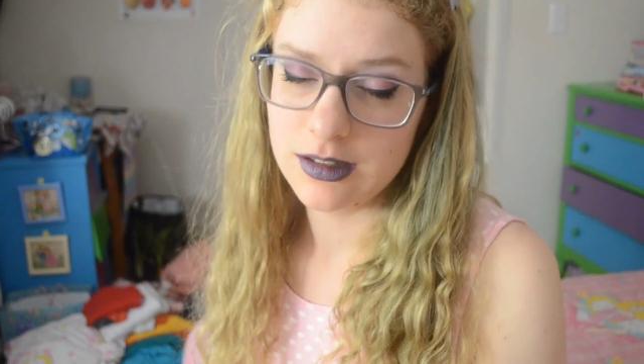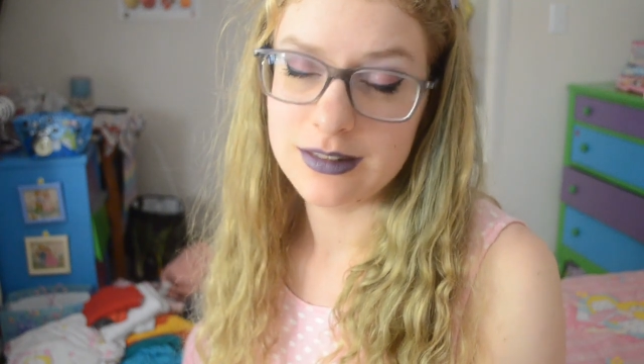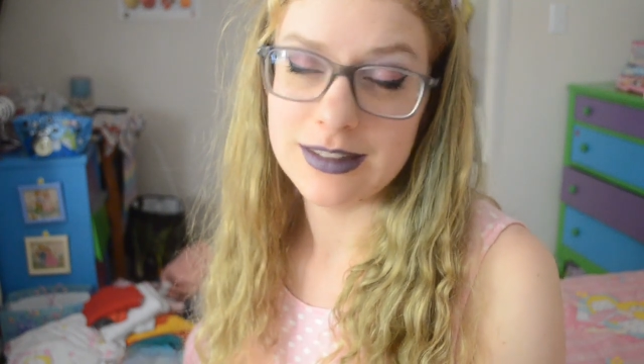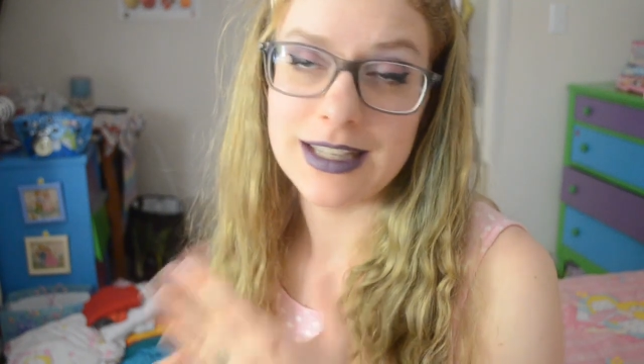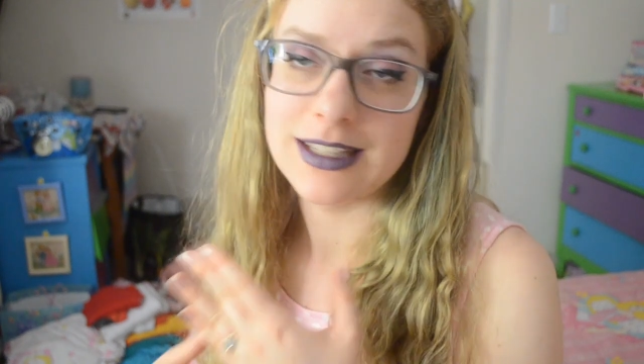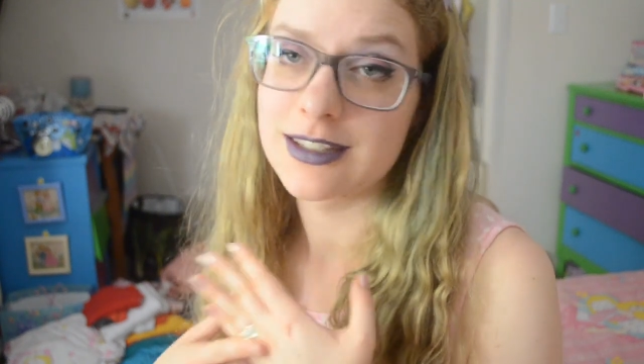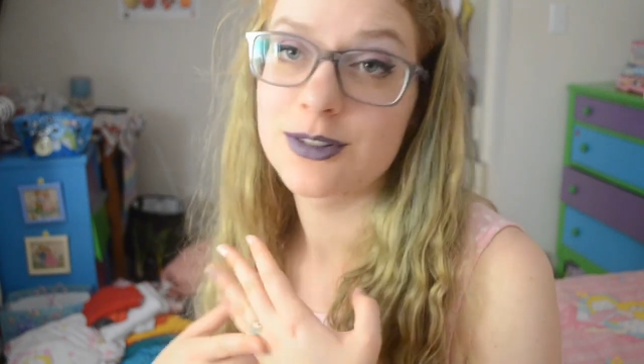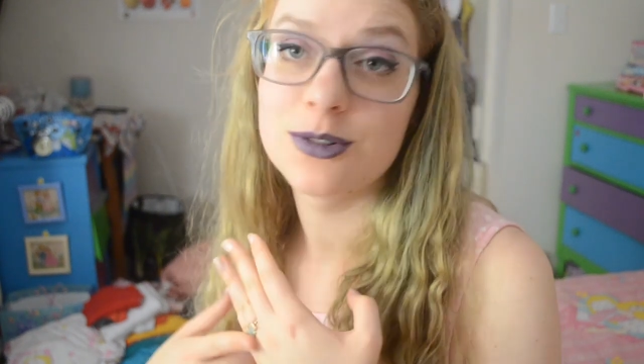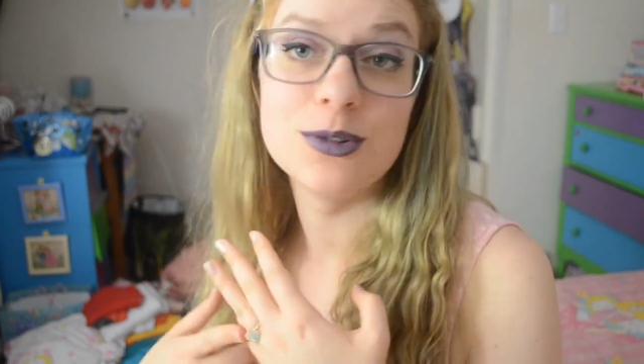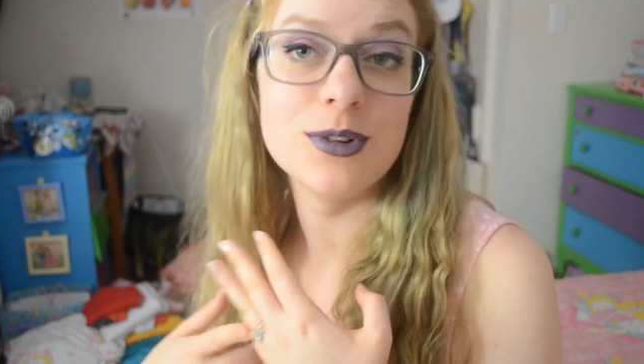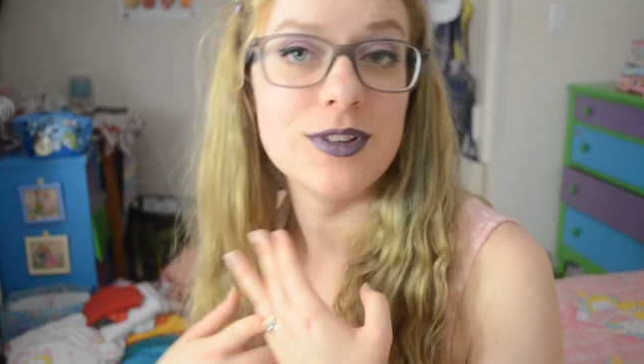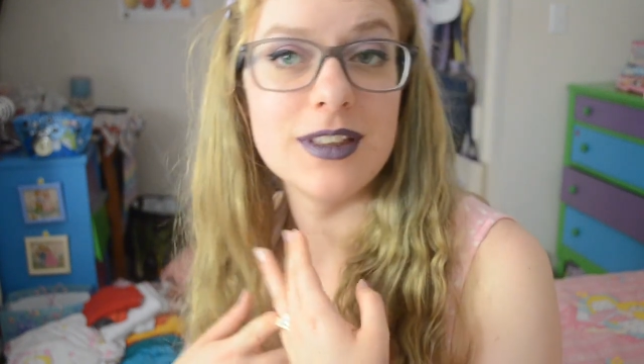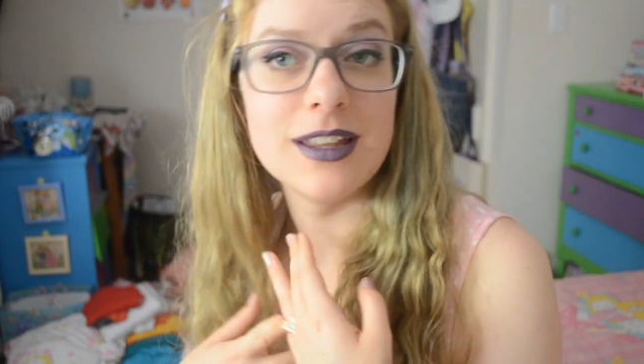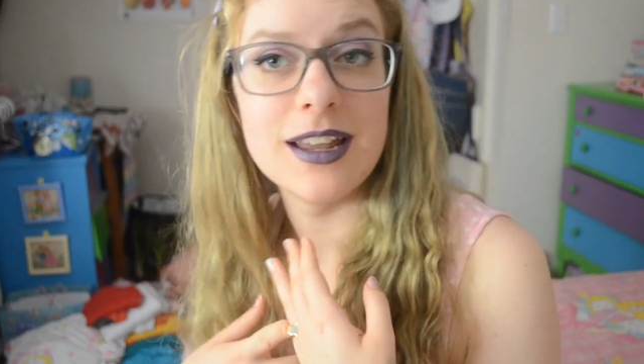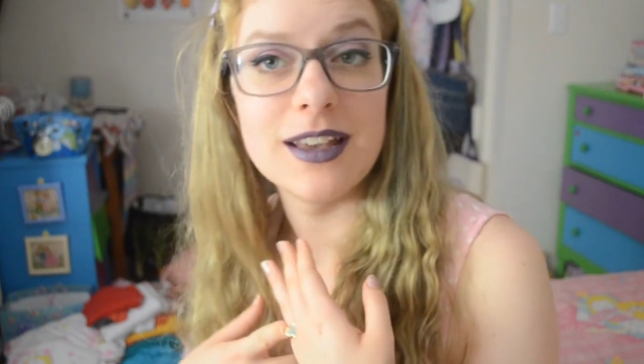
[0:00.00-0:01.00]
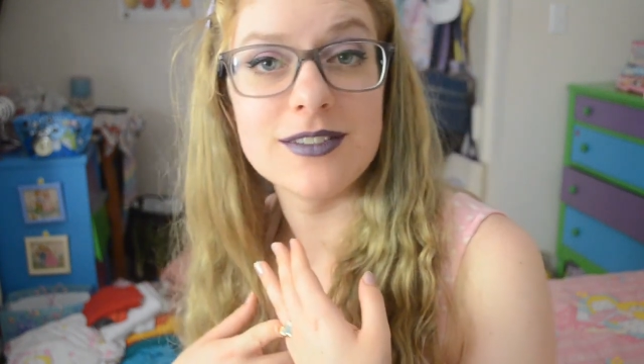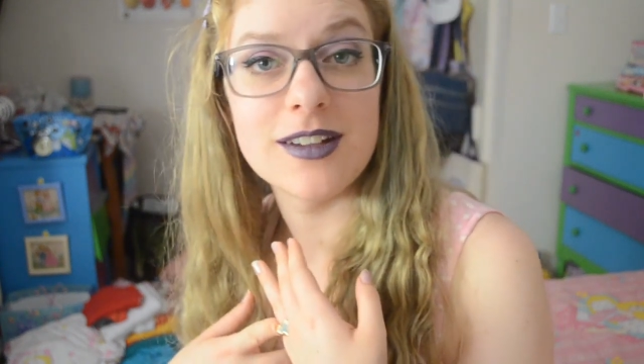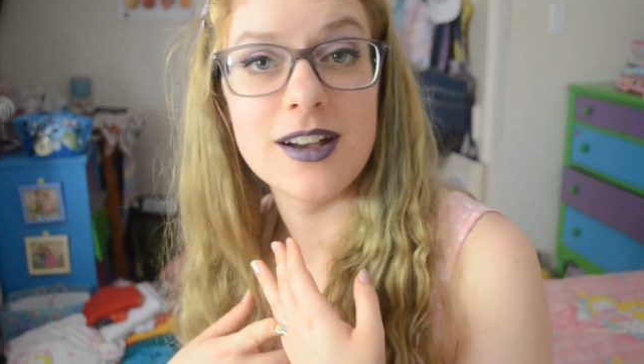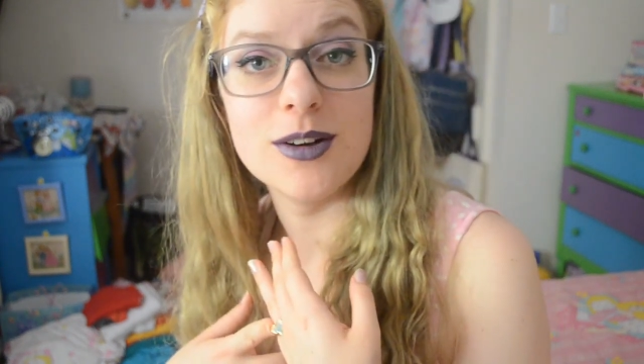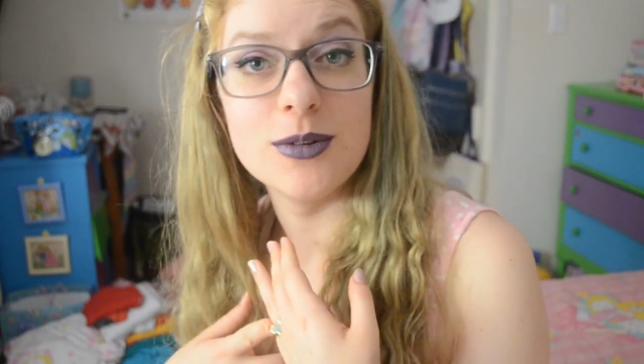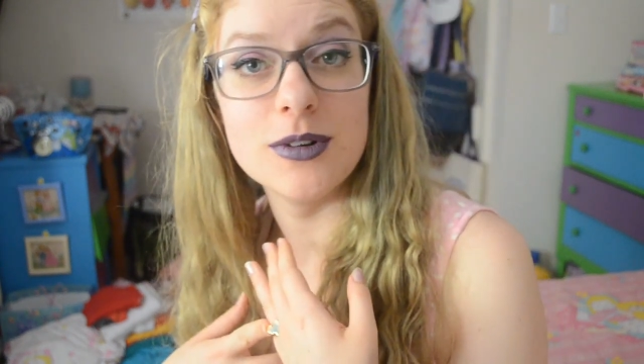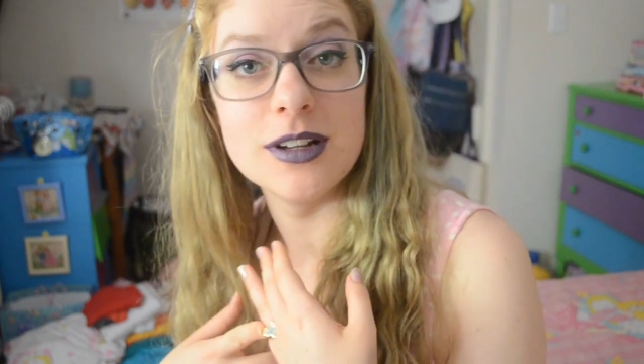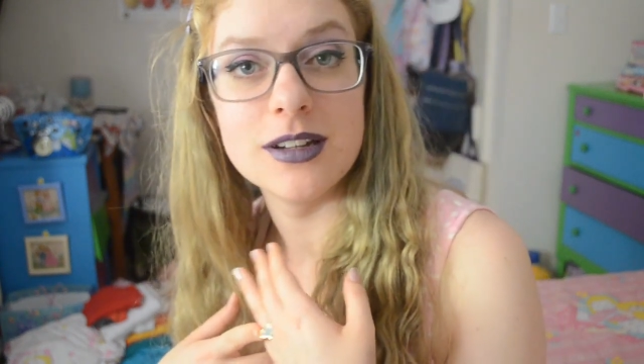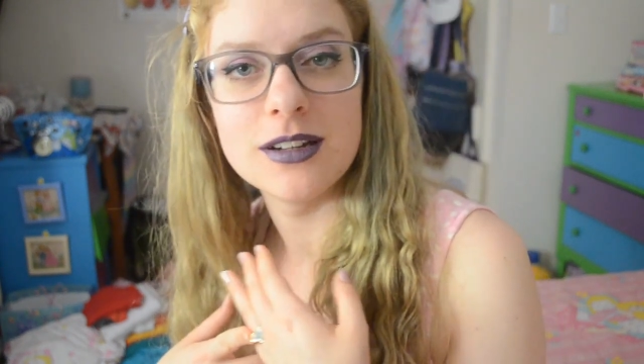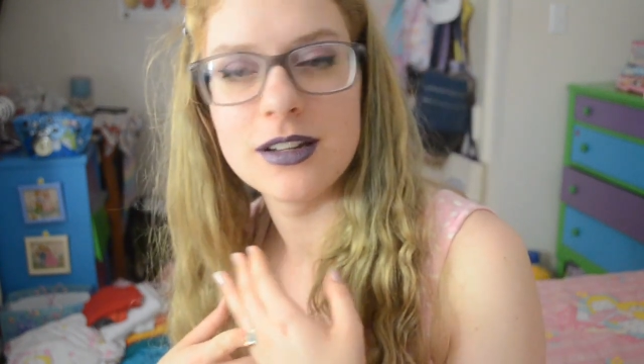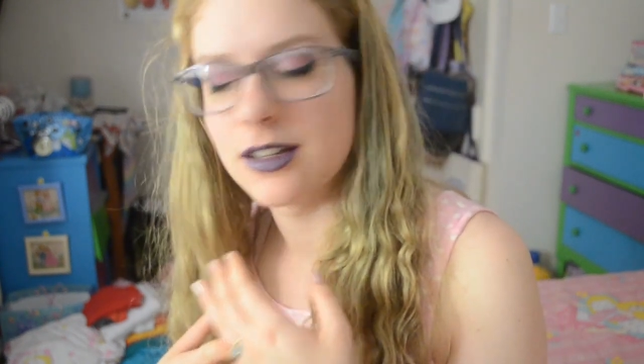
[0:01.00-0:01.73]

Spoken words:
That's cool that I've got one.